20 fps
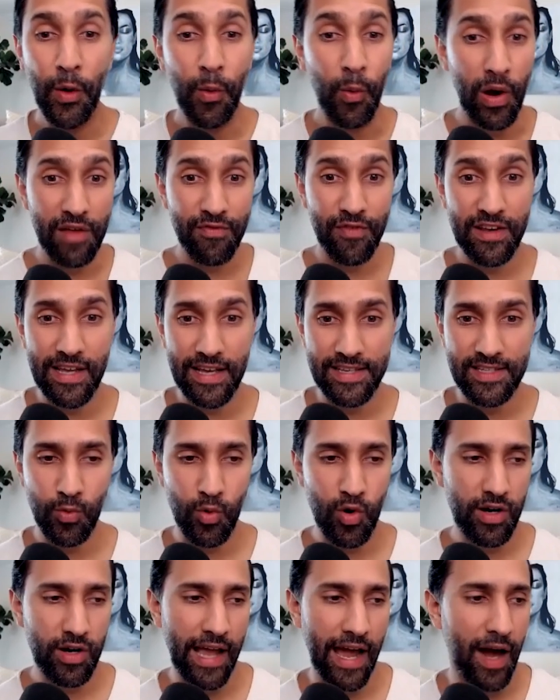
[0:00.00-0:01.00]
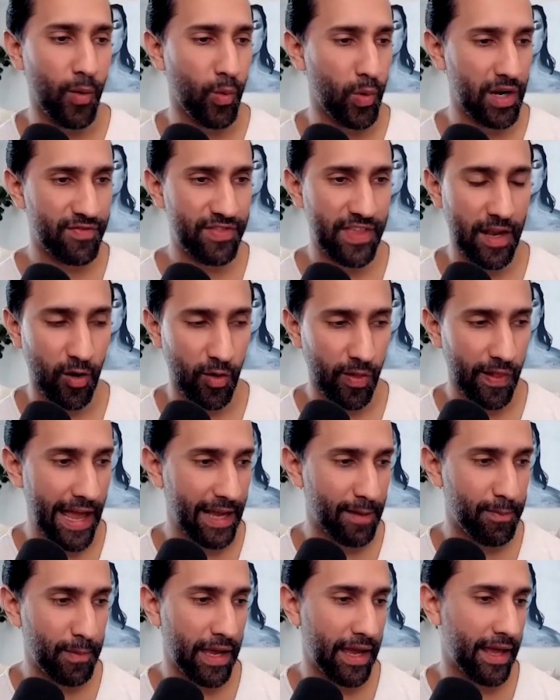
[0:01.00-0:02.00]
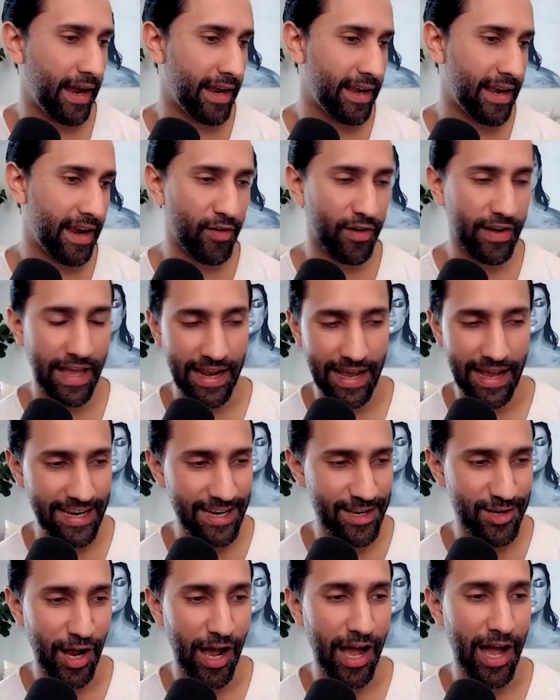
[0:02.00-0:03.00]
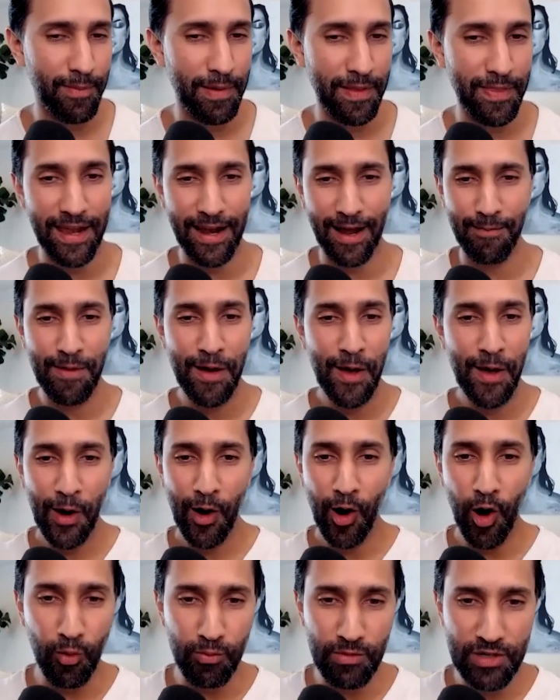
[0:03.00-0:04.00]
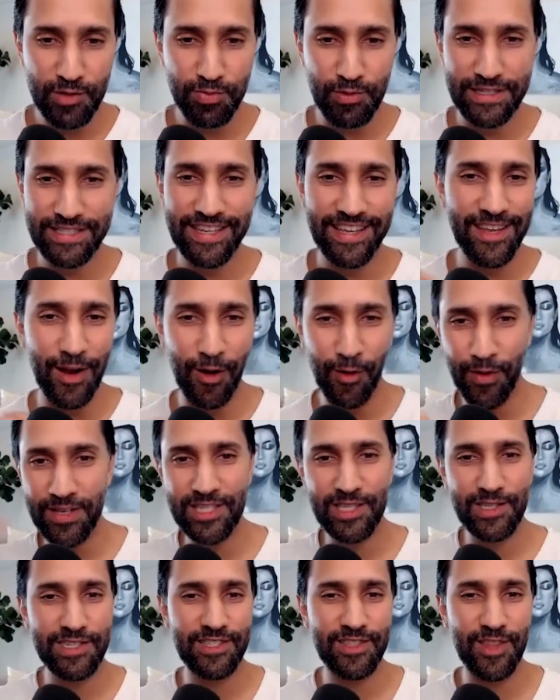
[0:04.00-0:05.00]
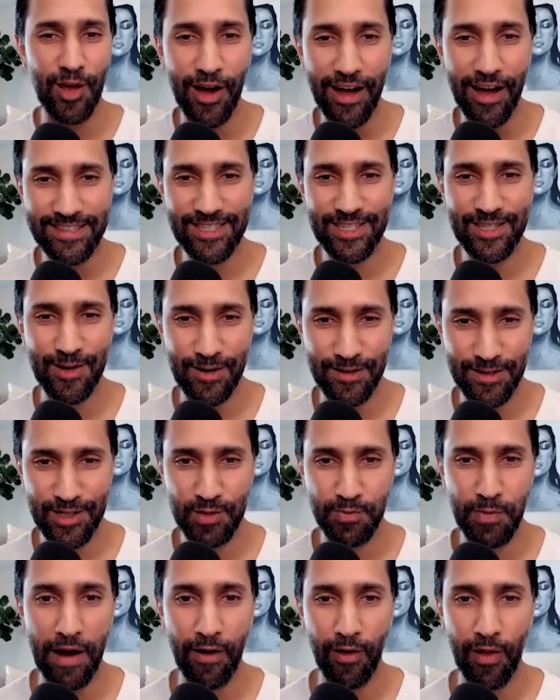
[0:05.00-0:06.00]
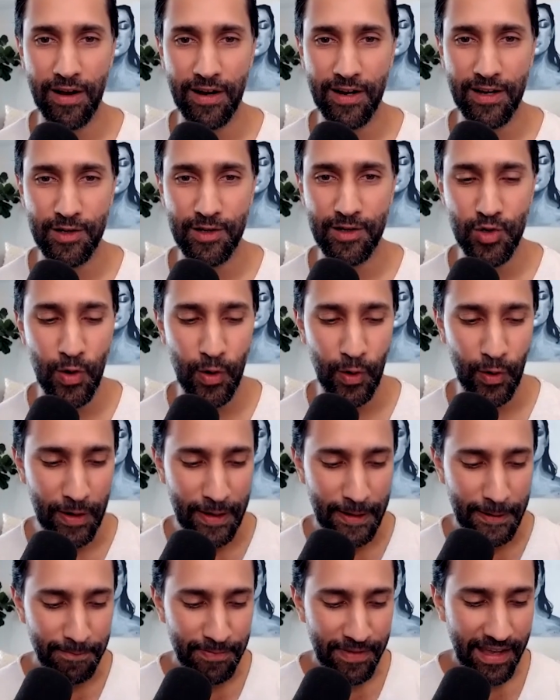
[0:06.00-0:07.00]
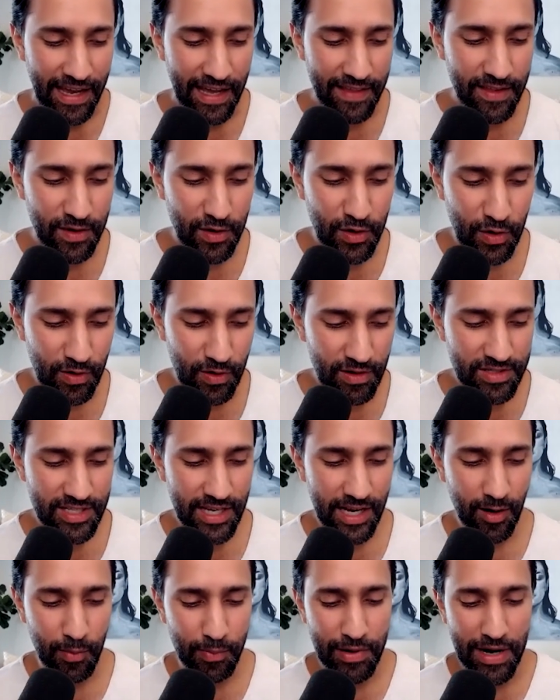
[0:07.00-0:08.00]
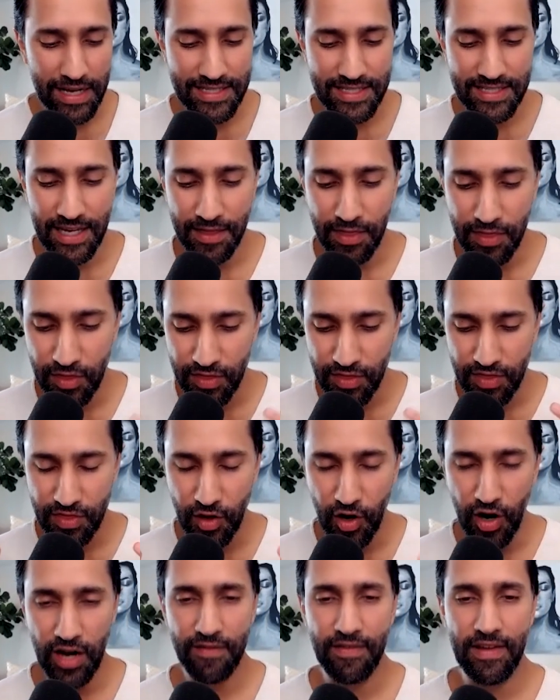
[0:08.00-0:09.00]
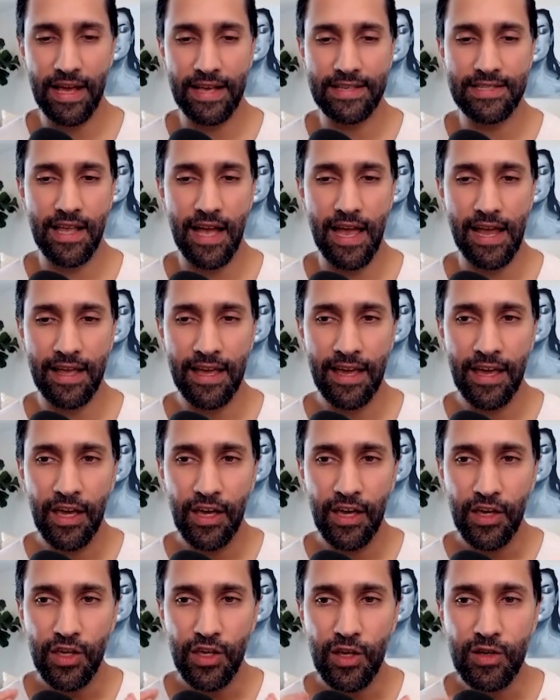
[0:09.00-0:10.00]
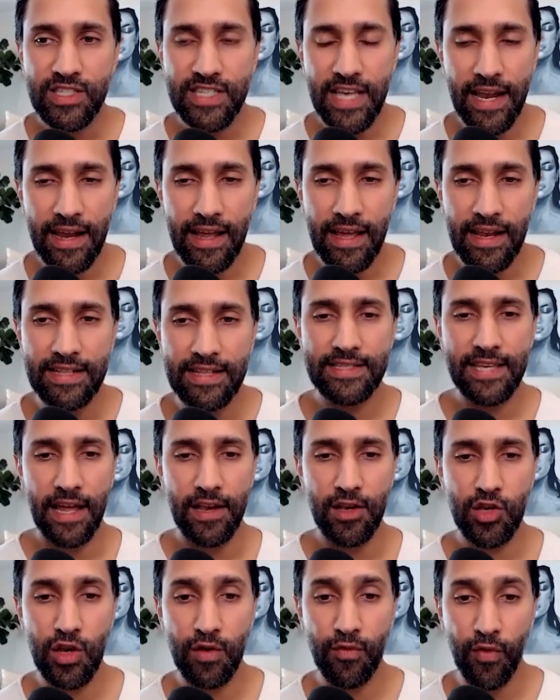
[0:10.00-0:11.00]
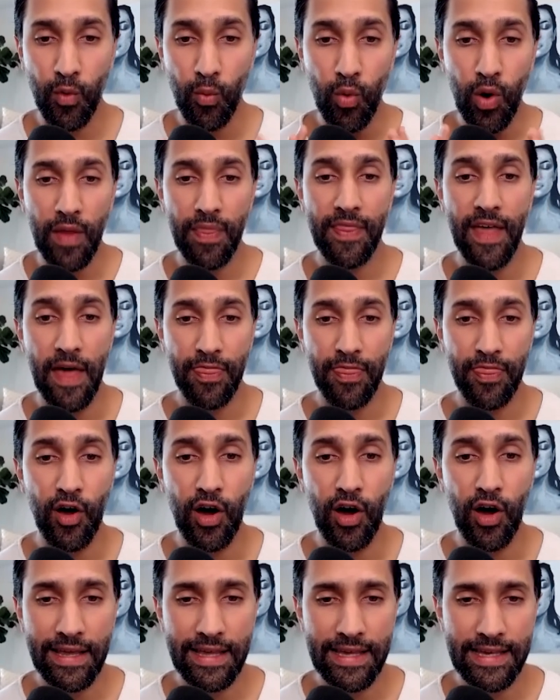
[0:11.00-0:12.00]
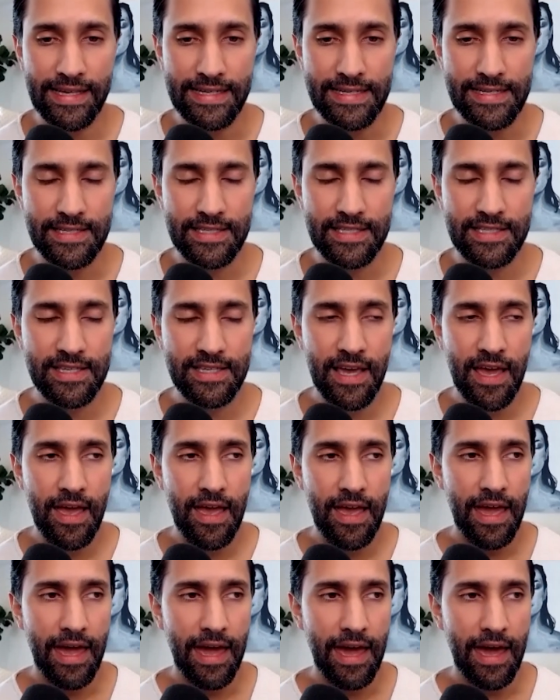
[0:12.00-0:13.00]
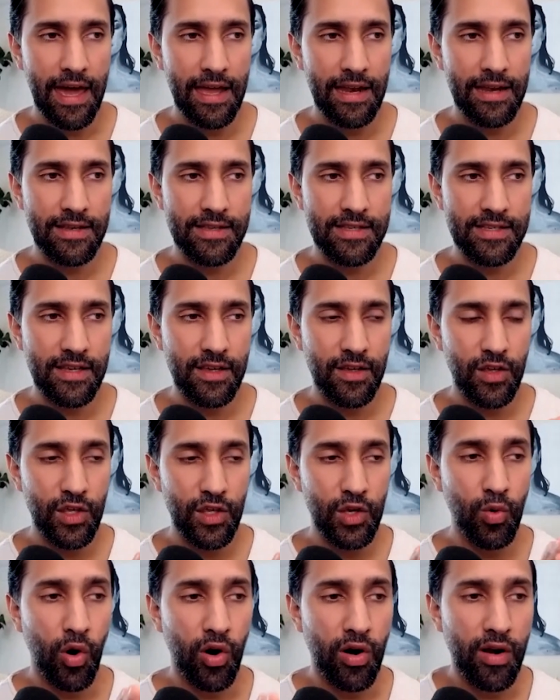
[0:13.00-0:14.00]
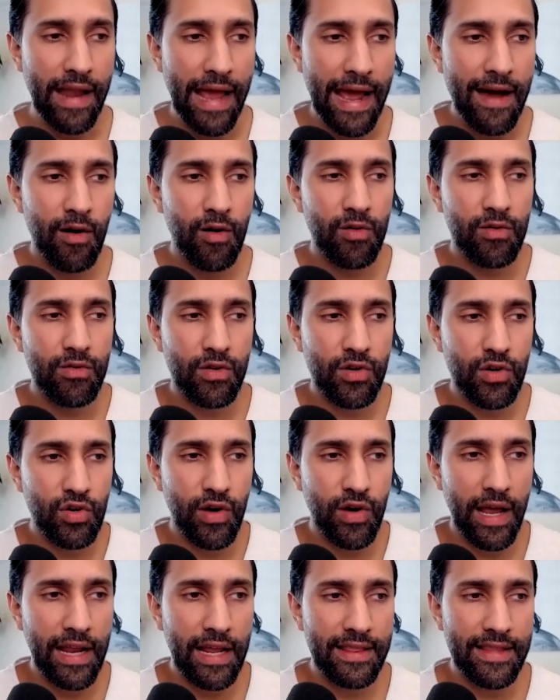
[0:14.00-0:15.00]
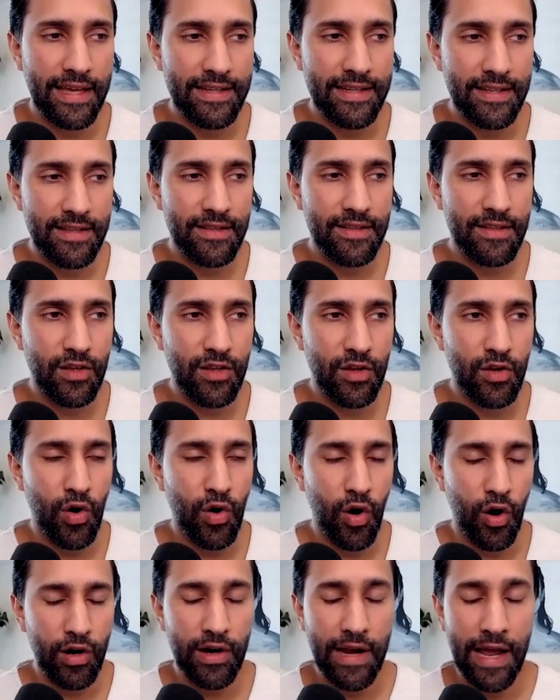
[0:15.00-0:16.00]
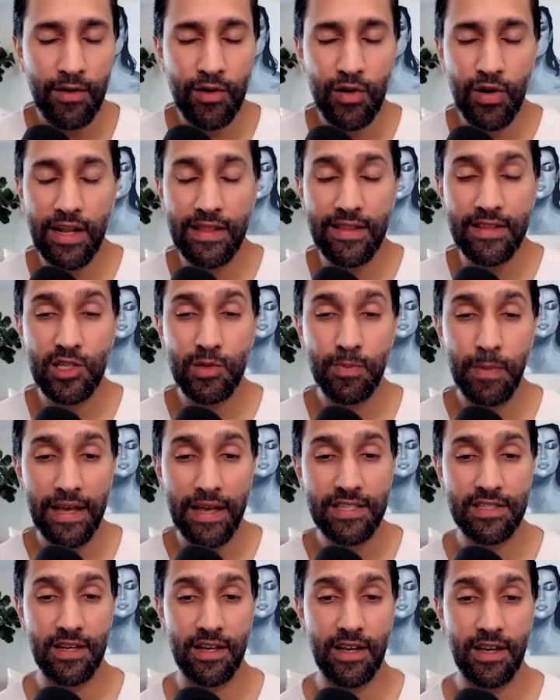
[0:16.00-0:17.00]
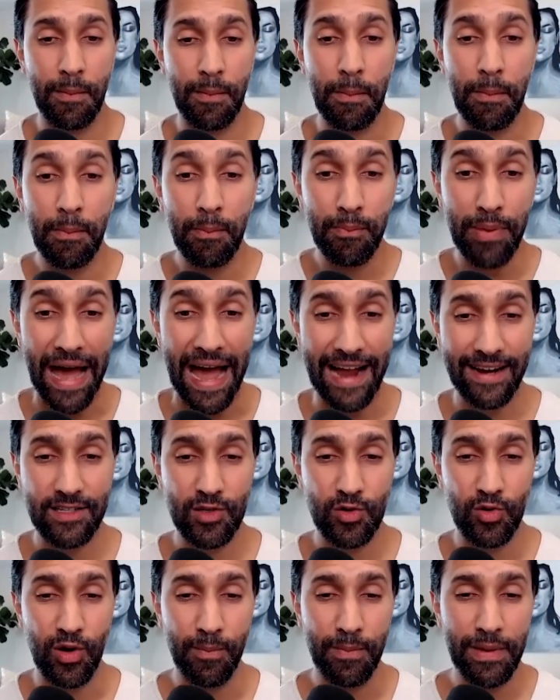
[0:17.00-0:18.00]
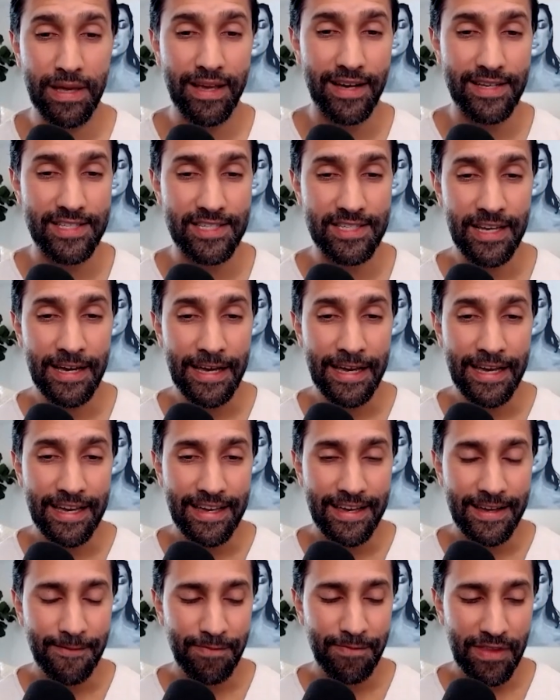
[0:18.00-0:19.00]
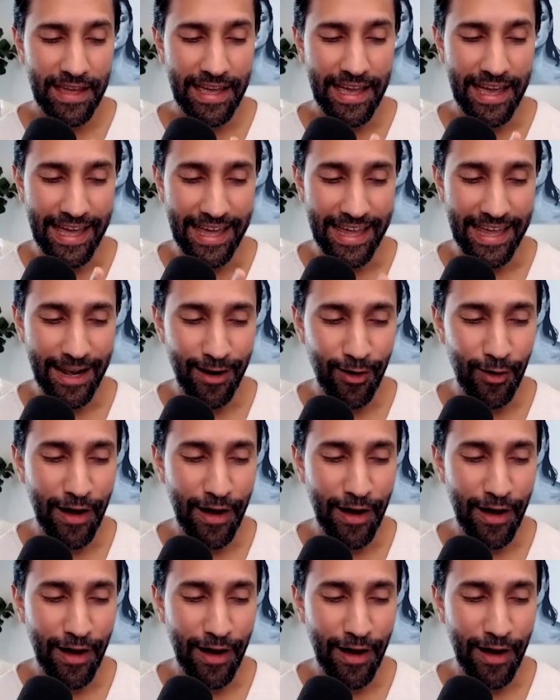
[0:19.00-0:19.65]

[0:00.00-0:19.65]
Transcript: What if it doesn't work out? What if they don't like me and I never get any job, and then I'm homeless one day? You know, the thoughts start to spiral out of control, and the neurocycle process. I thought of it as like you setting an intention for what that thought is, and you are now creating the you are now creating the space to come back to it because and, and